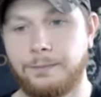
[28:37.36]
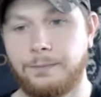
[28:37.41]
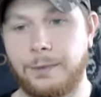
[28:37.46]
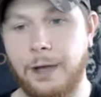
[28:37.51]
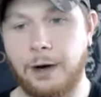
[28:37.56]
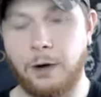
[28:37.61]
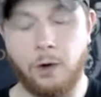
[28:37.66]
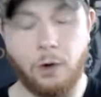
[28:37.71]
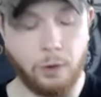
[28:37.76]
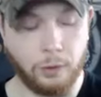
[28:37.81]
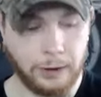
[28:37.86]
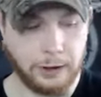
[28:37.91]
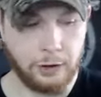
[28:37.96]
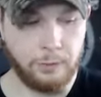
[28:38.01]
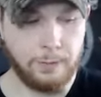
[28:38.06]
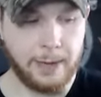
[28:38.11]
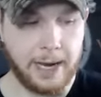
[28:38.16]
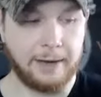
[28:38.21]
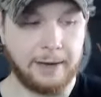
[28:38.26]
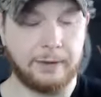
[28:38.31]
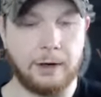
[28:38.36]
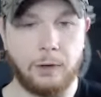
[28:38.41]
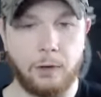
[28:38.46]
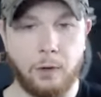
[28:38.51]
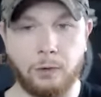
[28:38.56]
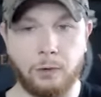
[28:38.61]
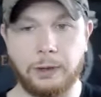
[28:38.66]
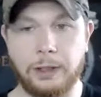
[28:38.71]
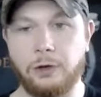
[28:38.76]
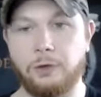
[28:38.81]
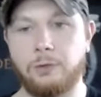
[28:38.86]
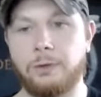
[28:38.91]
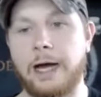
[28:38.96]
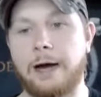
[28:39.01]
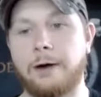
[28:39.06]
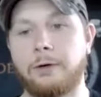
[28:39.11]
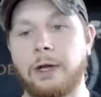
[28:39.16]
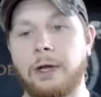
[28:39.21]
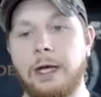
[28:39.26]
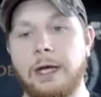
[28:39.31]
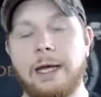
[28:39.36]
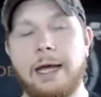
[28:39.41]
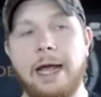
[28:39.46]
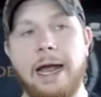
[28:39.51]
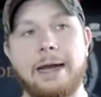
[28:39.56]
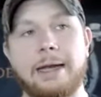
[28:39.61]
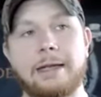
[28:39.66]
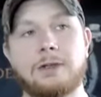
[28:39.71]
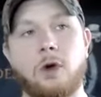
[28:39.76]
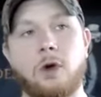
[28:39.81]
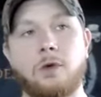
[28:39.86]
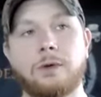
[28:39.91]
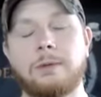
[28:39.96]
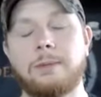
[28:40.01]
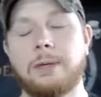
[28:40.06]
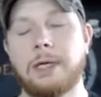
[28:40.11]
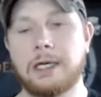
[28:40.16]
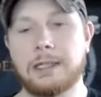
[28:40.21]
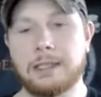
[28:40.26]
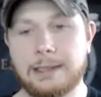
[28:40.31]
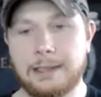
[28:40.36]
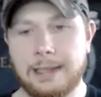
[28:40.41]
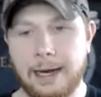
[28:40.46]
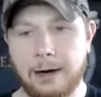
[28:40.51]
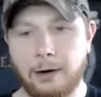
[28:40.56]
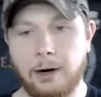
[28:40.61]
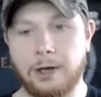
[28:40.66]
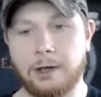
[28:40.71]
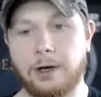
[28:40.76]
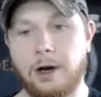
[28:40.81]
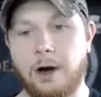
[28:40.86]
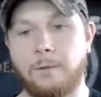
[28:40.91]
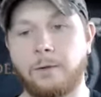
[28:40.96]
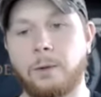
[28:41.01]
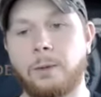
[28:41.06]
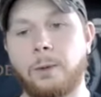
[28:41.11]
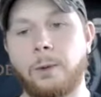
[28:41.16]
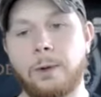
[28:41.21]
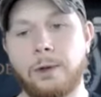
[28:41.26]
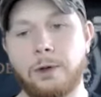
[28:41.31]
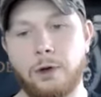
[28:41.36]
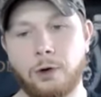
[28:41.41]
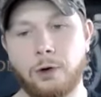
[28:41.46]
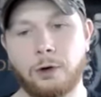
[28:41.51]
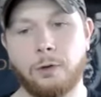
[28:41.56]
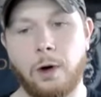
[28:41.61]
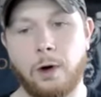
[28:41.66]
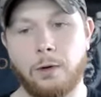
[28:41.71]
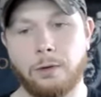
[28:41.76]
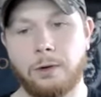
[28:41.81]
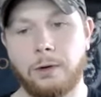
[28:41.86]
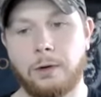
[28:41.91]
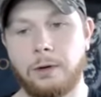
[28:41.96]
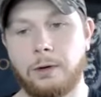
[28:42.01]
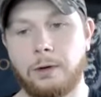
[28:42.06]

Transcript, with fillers: They are holding you back. They're holding you down. And it's only because they're uncomfortable with your growth.